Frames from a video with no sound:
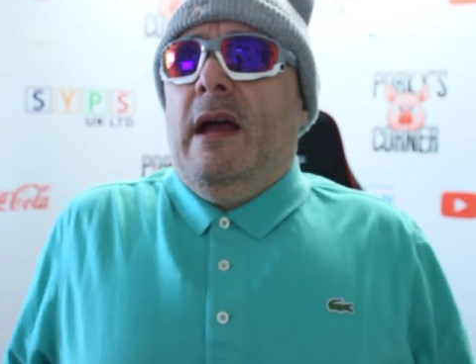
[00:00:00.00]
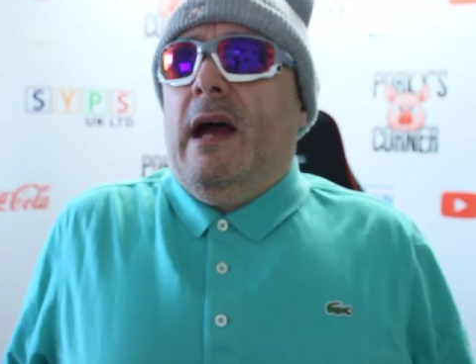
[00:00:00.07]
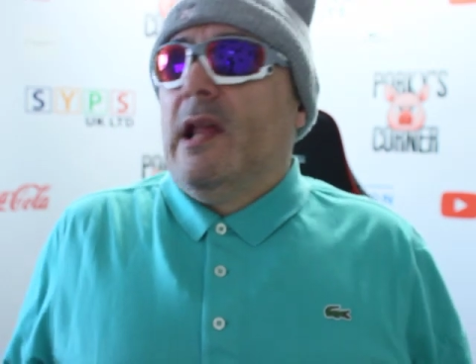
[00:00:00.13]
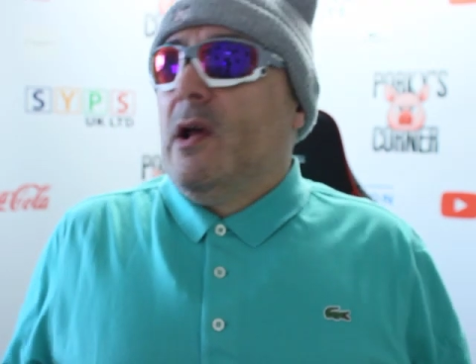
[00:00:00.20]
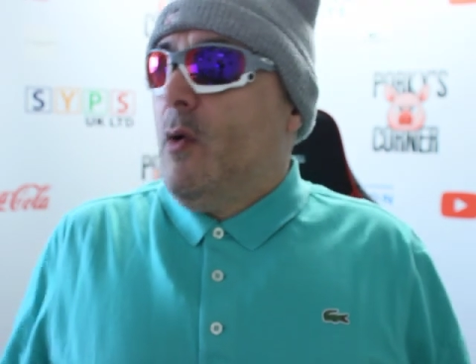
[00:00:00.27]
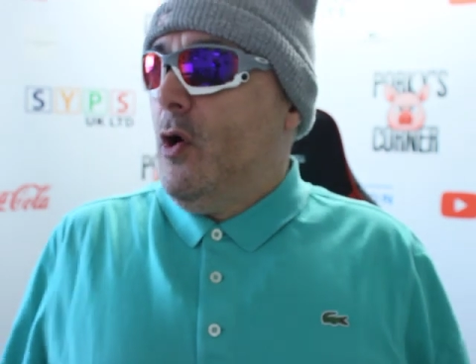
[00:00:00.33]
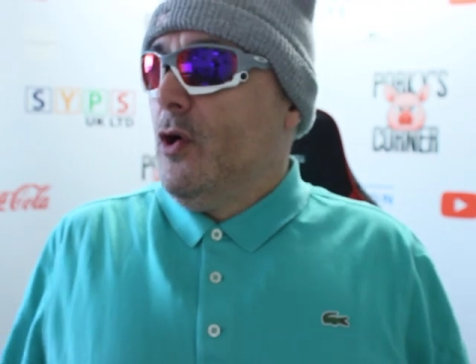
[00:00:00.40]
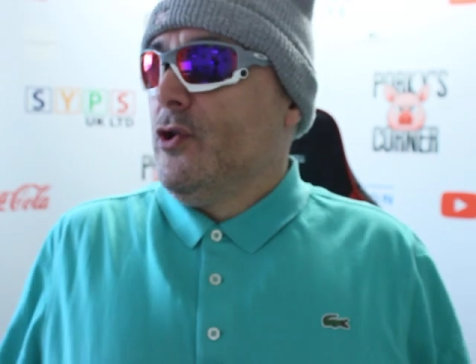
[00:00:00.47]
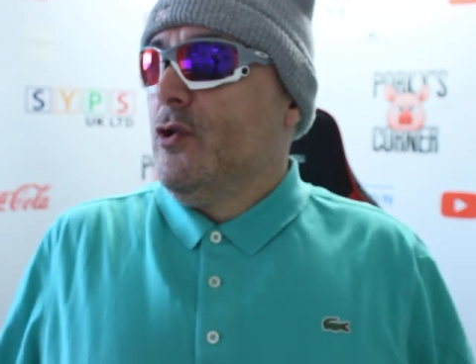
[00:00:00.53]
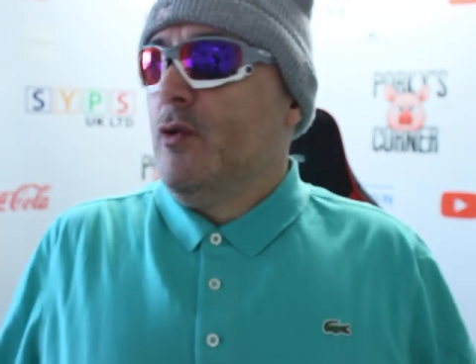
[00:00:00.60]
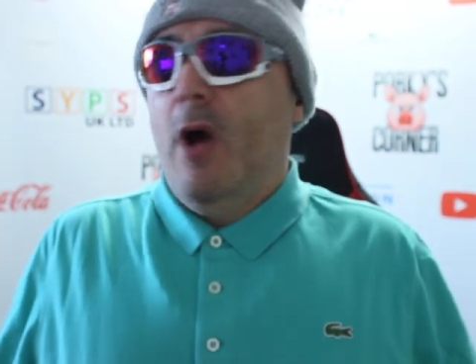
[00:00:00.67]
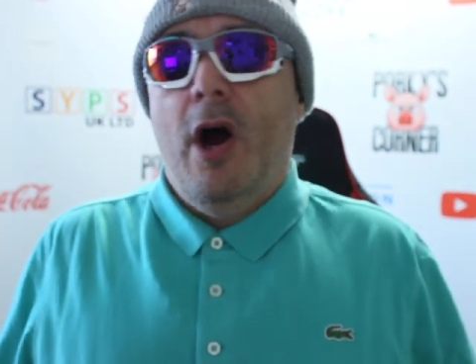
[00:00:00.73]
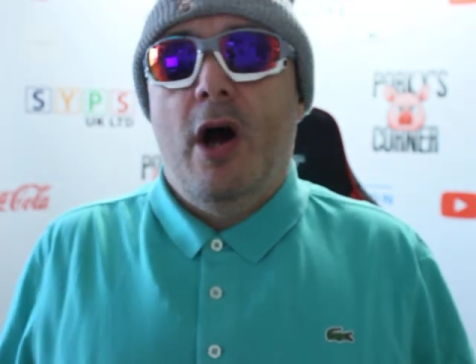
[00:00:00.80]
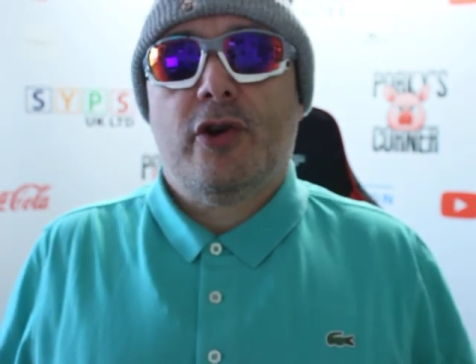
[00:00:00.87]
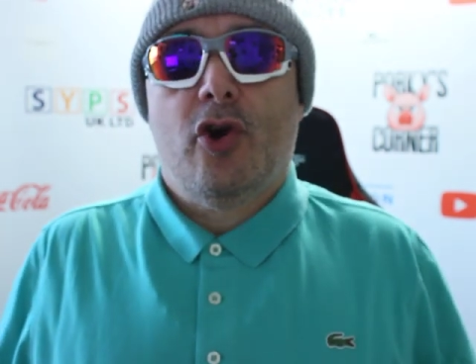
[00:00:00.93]
Hello you
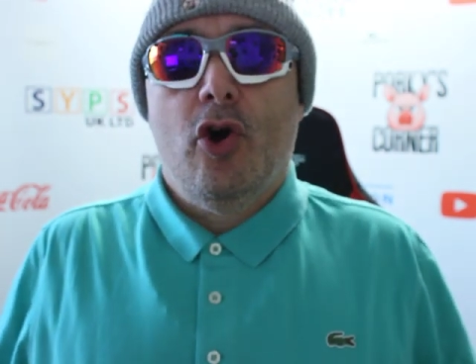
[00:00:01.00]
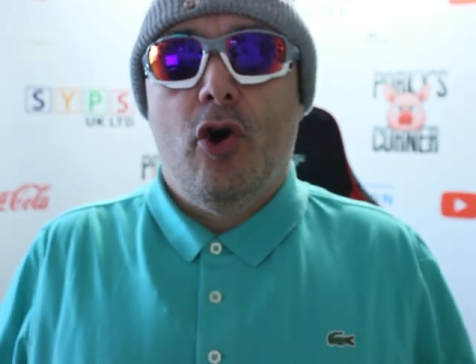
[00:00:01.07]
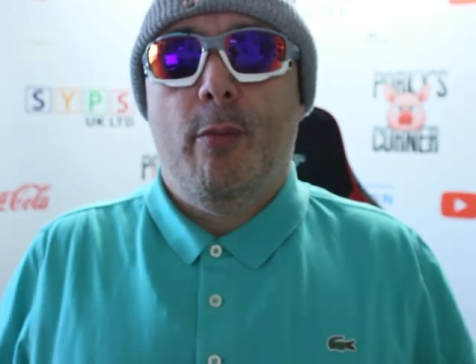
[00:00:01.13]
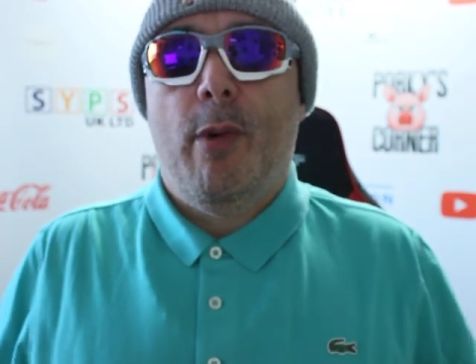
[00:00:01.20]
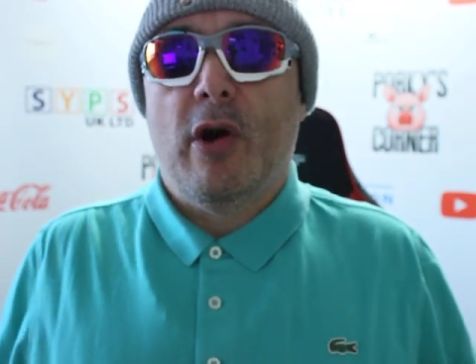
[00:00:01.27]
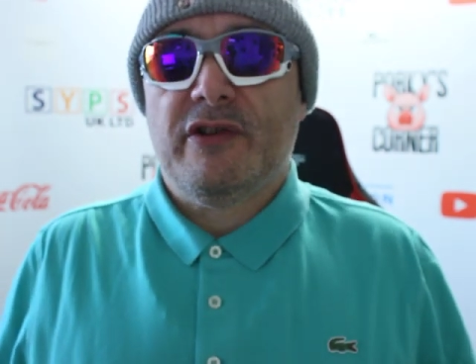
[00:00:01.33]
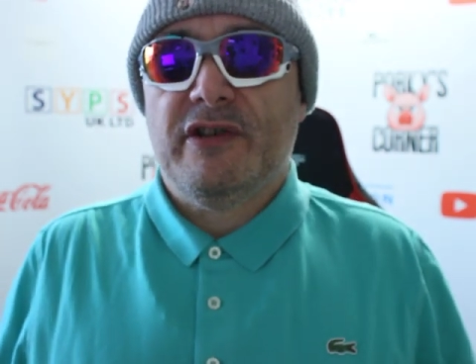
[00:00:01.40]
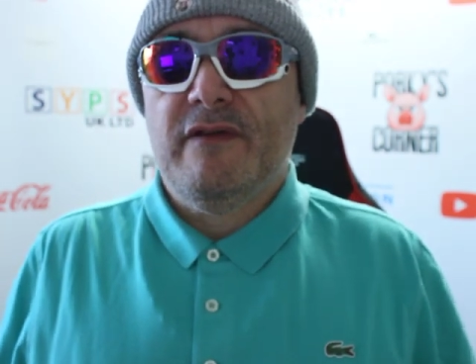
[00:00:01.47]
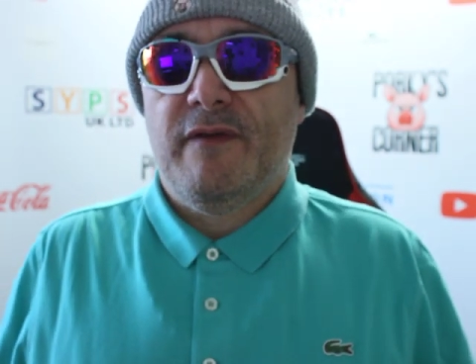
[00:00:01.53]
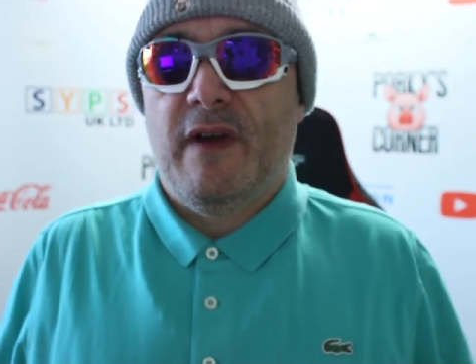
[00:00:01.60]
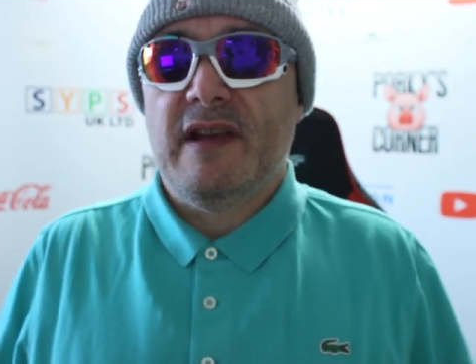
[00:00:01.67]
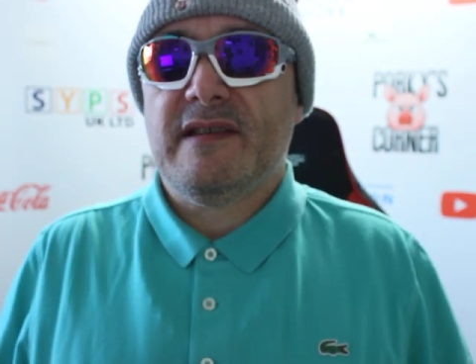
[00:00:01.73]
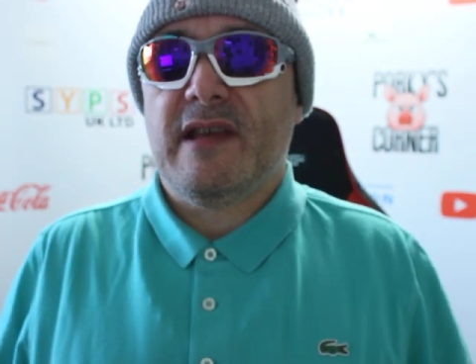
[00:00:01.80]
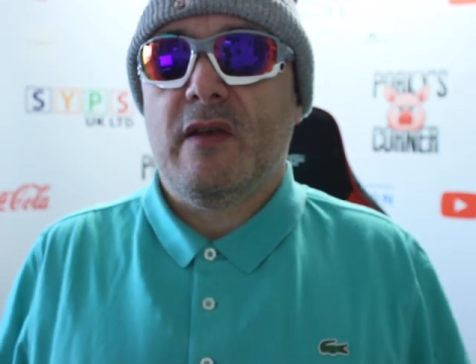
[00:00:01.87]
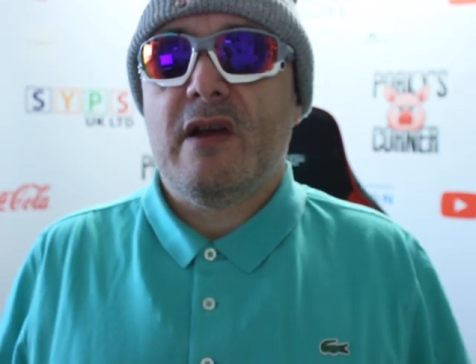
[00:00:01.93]
hardcore boxing
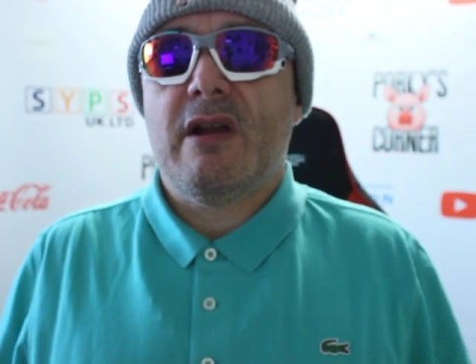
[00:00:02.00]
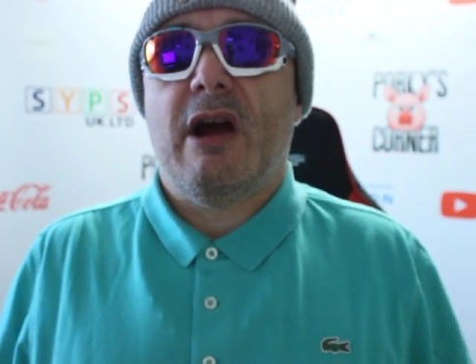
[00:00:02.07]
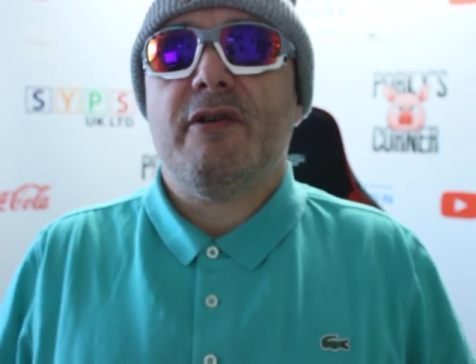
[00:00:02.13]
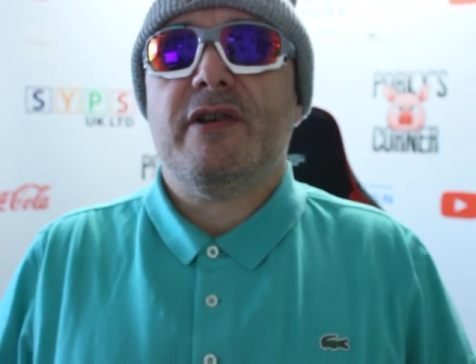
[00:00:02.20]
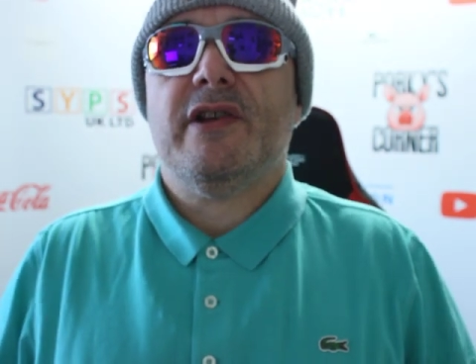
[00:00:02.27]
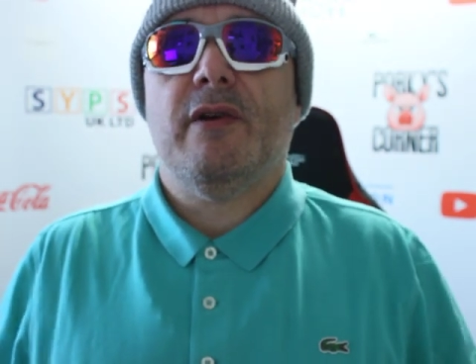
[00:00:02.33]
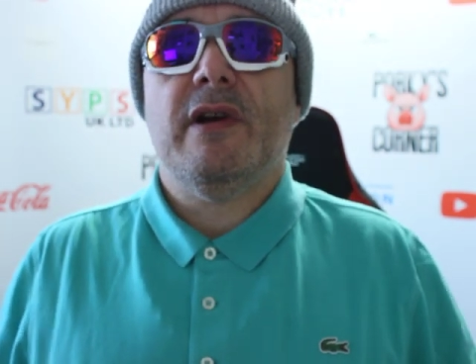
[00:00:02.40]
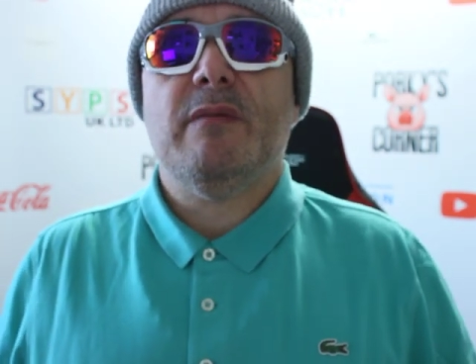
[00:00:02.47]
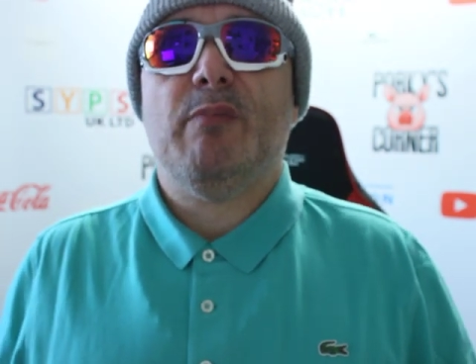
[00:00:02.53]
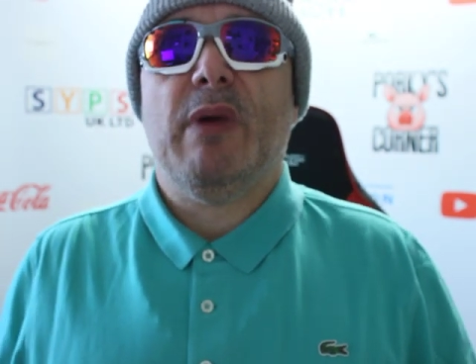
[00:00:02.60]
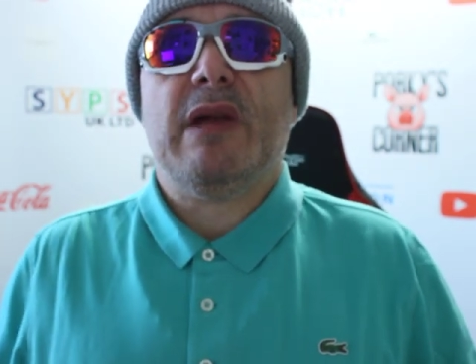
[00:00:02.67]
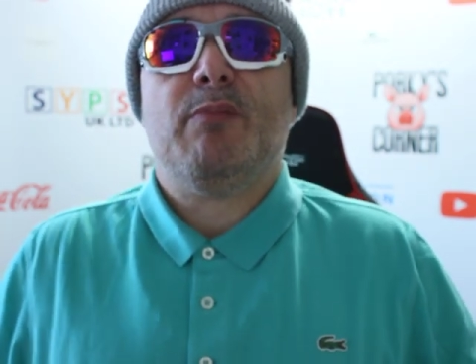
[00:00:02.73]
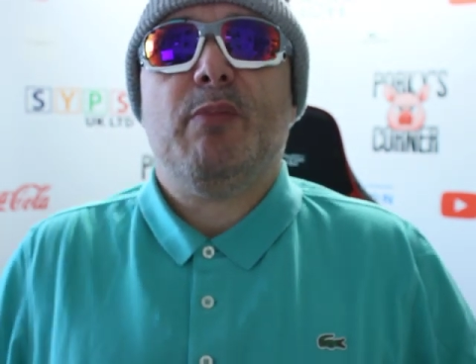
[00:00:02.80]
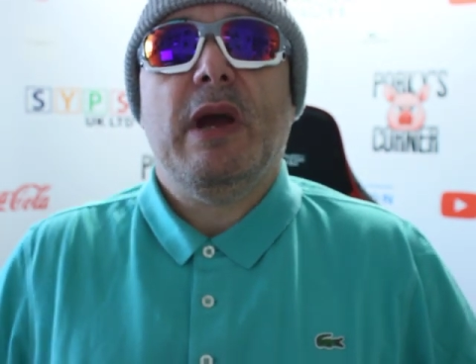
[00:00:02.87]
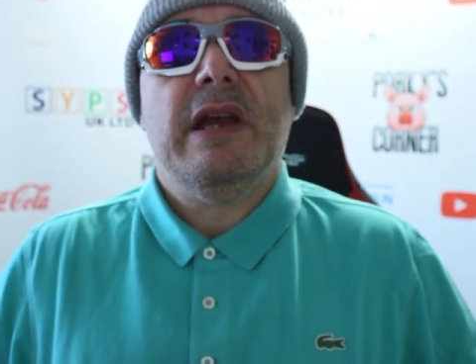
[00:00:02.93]
fans out there, how are you doing?
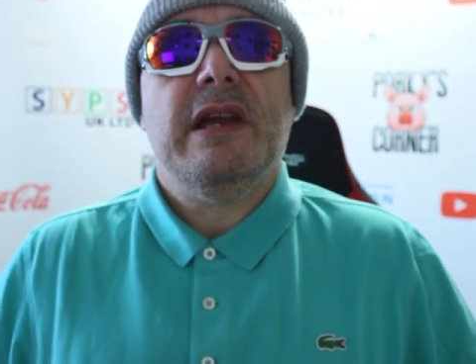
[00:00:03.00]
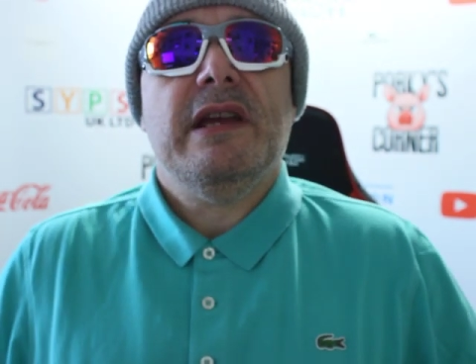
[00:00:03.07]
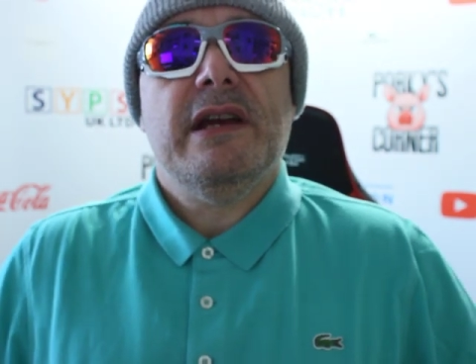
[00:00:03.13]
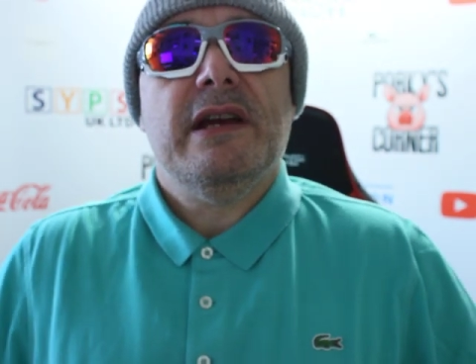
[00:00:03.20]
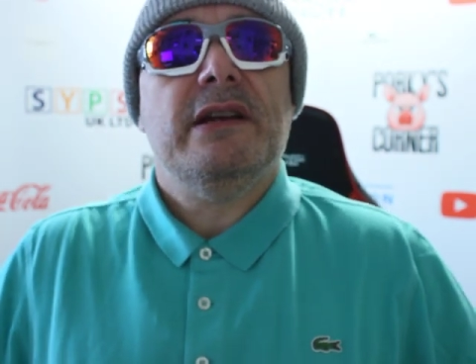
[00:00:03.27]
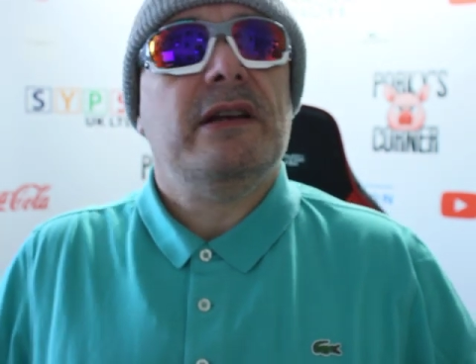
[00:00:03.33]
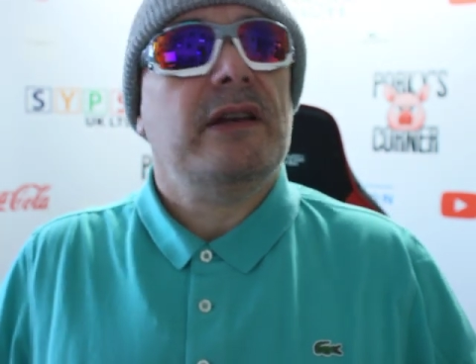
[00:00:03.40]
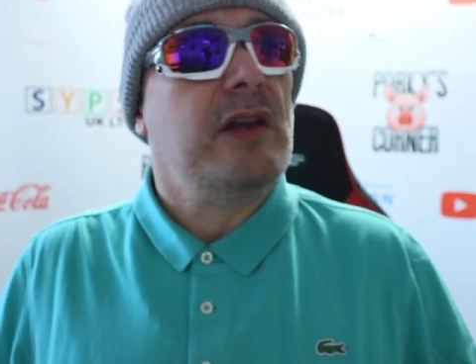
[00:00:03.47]
Big P here.